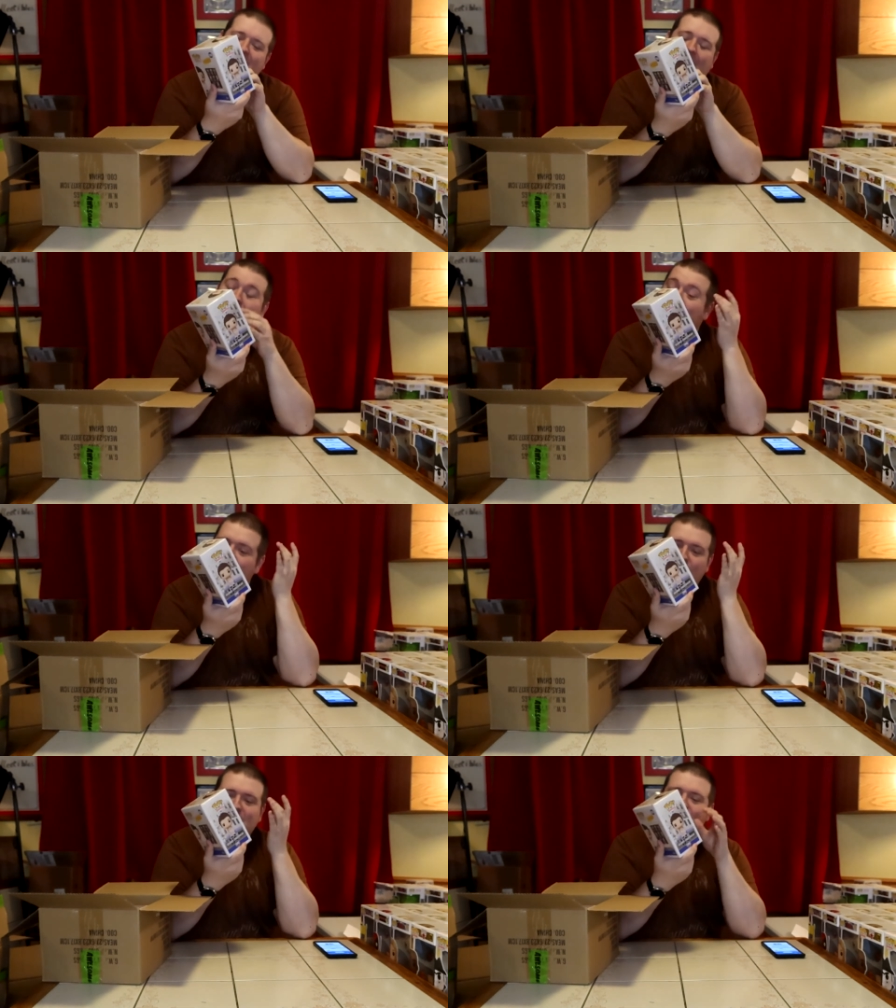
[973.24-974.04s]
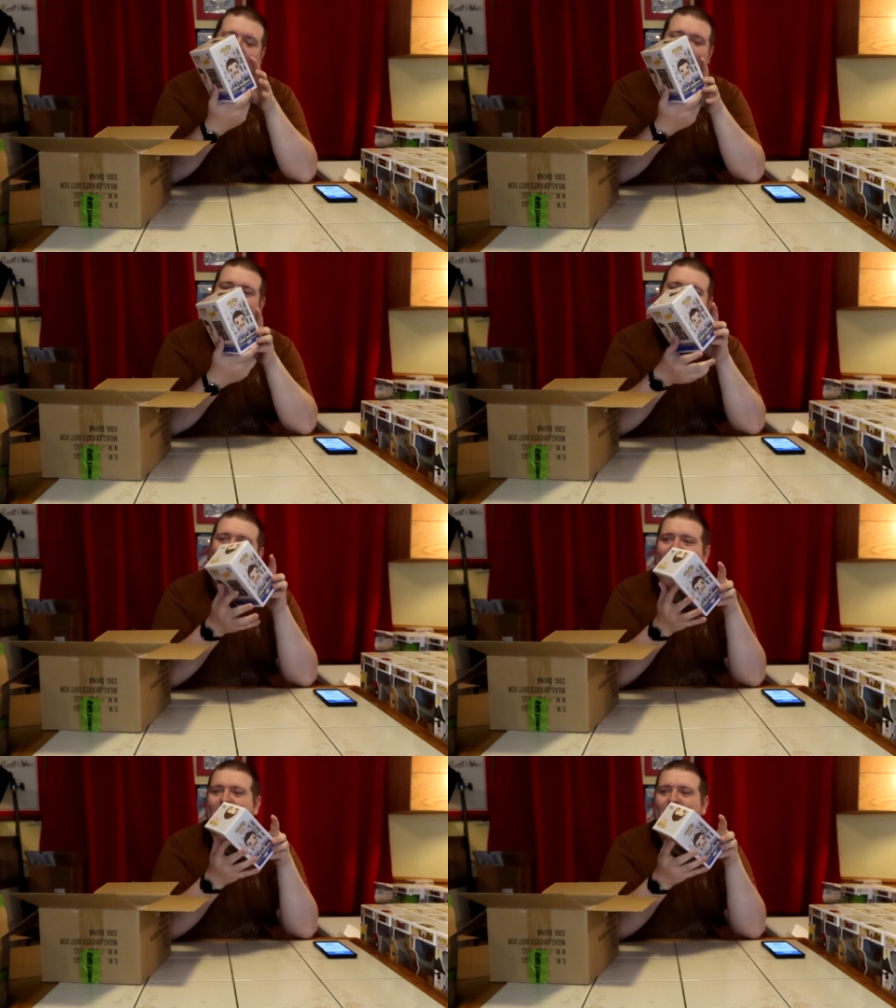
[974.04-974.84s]
I don't know what stories are
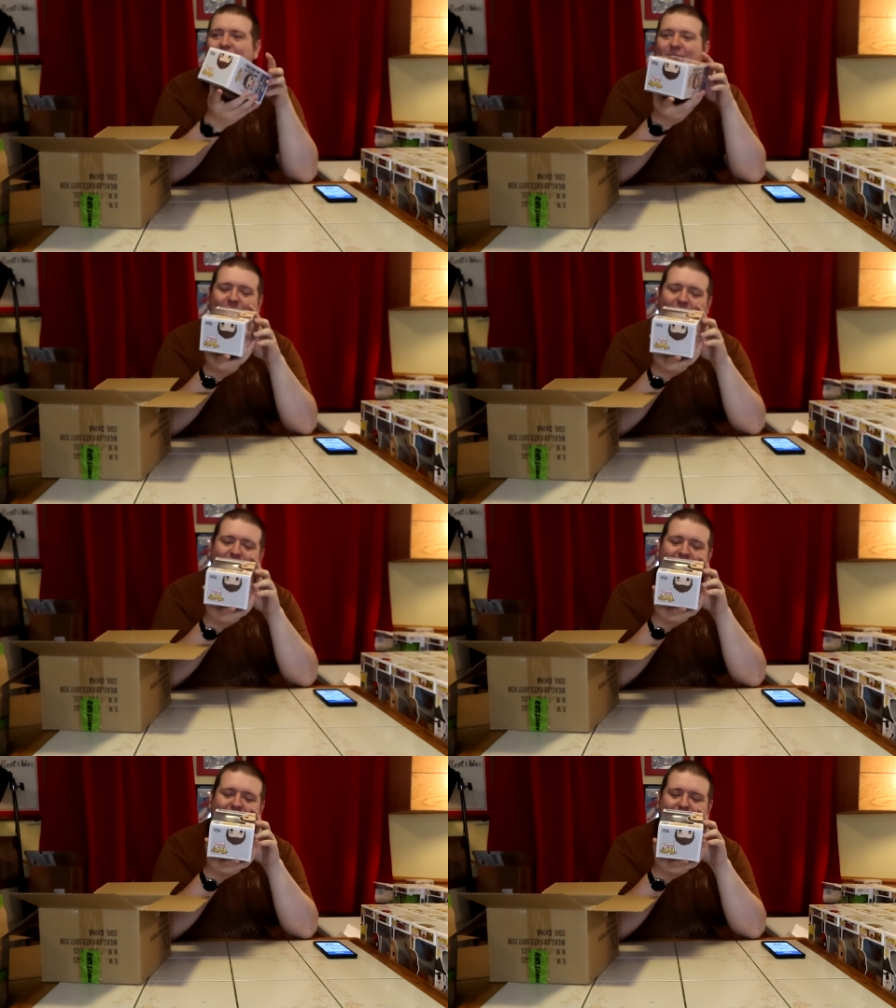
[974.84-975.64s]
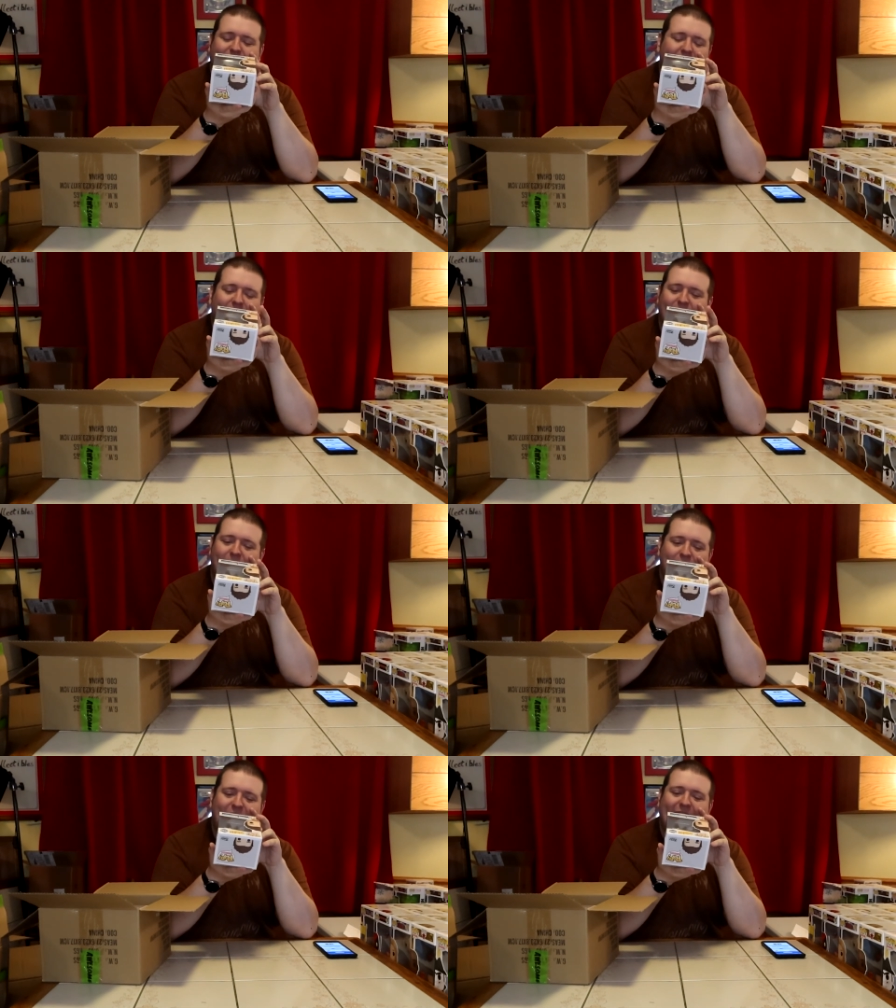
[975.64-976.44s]
originally fun, but we'll from, but
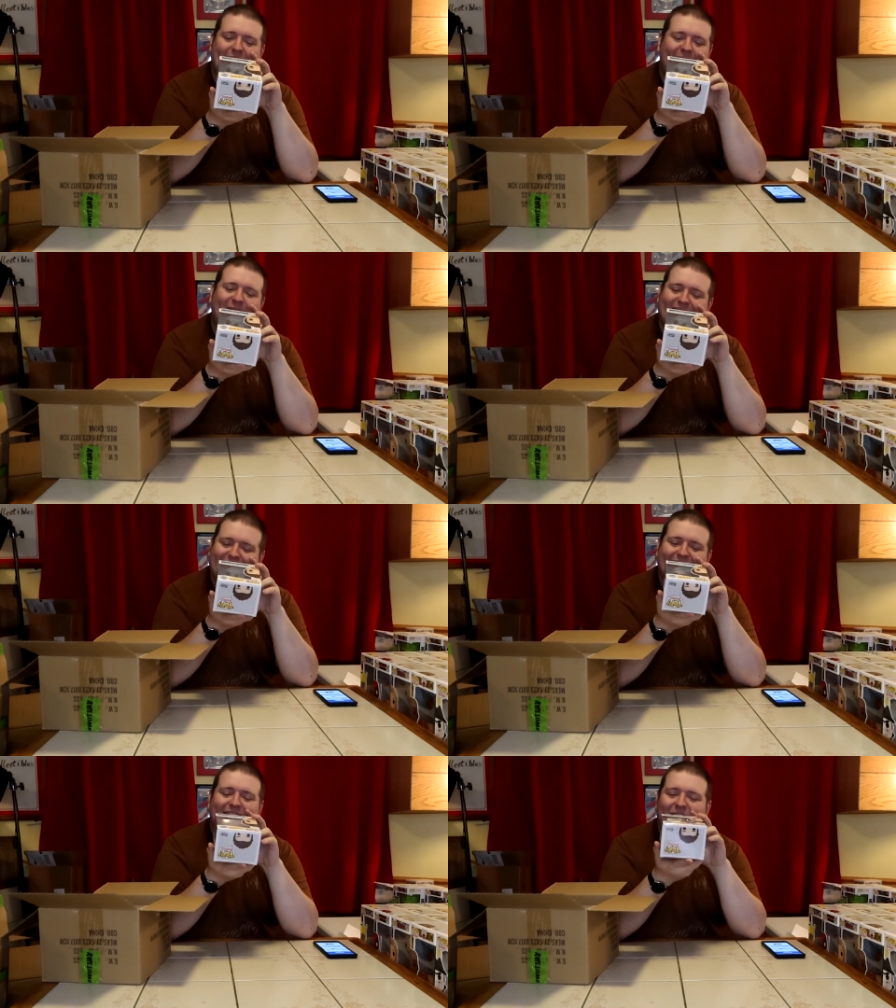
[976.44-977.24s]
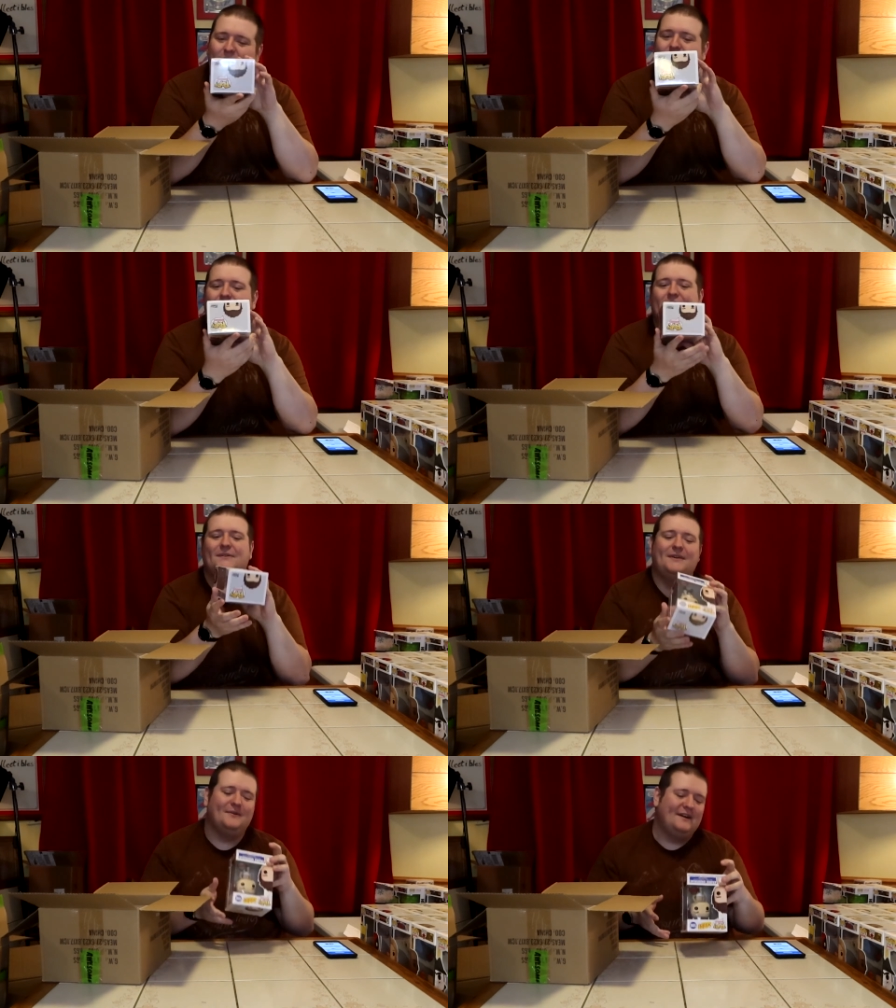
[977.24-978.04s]
we'll find out. From
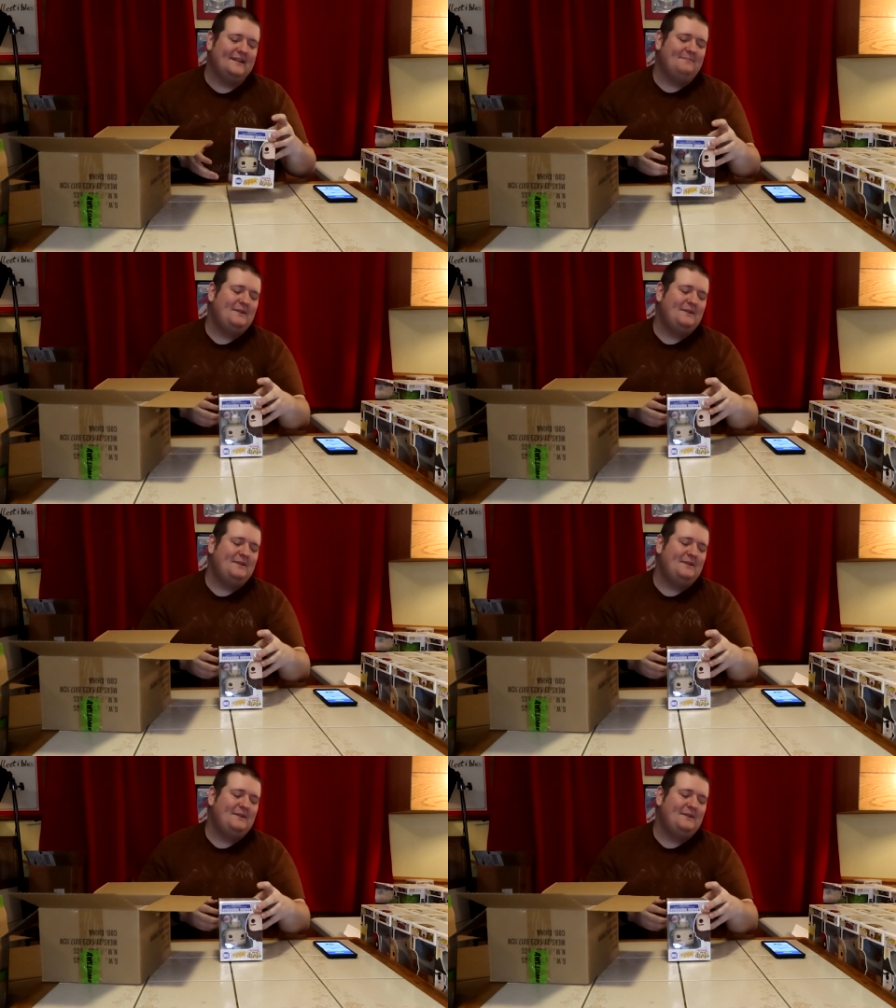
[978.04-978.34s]
2021.